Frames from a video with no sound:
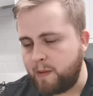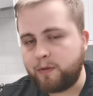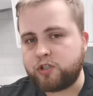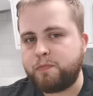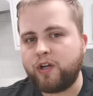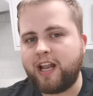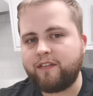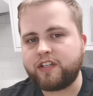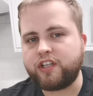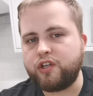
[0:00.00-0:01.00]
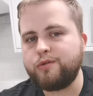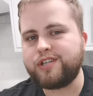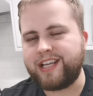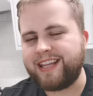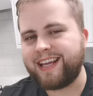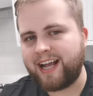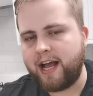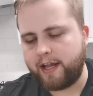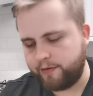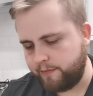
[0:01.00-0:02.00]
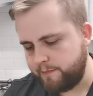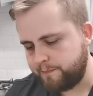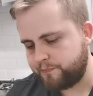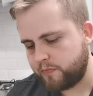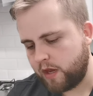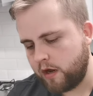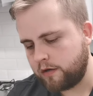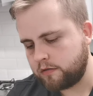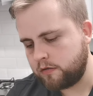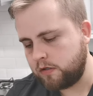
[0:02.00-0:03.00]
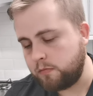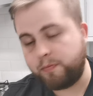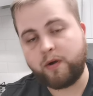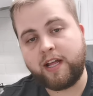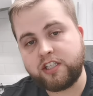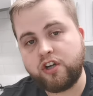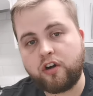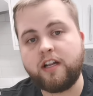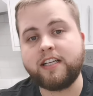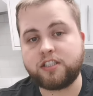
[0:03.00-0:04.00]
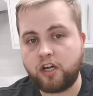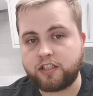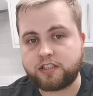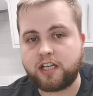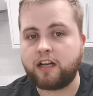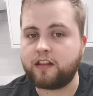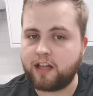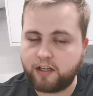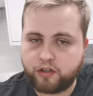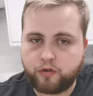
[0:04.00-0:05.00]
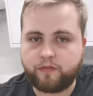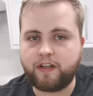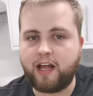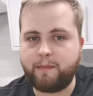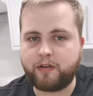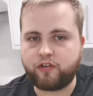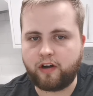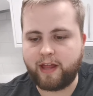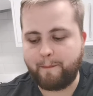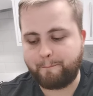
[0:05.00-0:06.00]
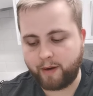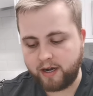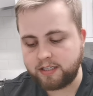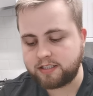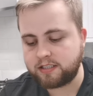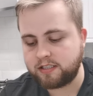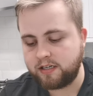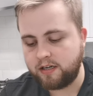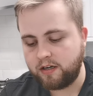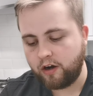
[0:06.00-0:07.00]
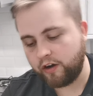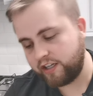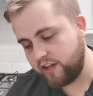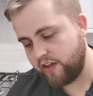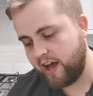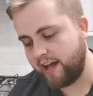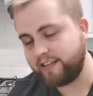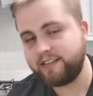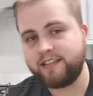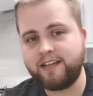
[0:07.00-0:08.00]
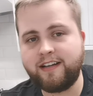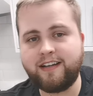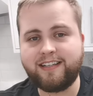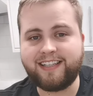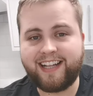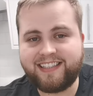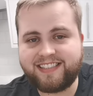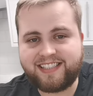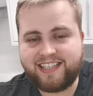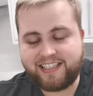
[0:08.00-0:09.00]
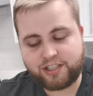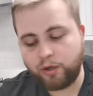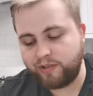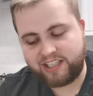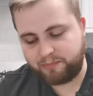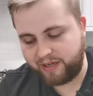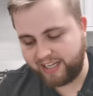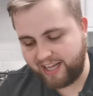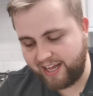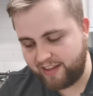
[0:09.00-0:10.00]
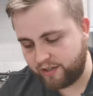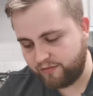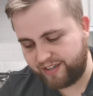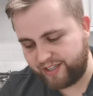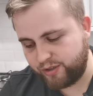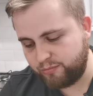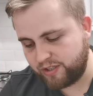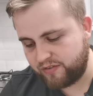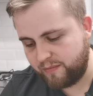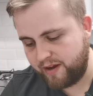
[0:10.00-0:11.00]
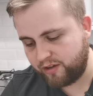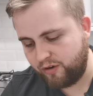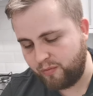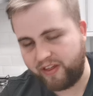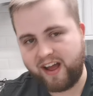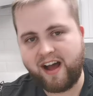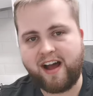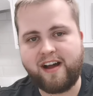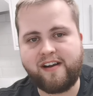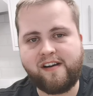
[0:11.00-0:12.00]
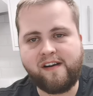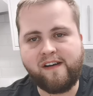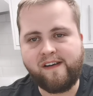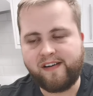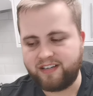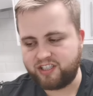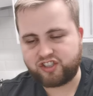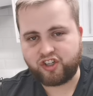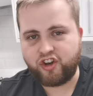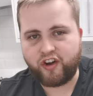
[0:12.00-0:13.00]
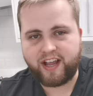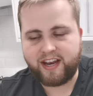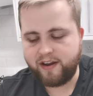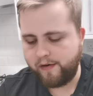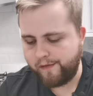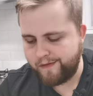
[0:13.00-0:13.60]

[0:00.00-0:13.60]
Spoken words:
People just put lavender usually in their garden. But in chocolate, it's nice. And thank you for letting me try that. But on the other hand, linseeds don't need to be in there. They don't really do much for me. I don't know what they are. It's just annoying.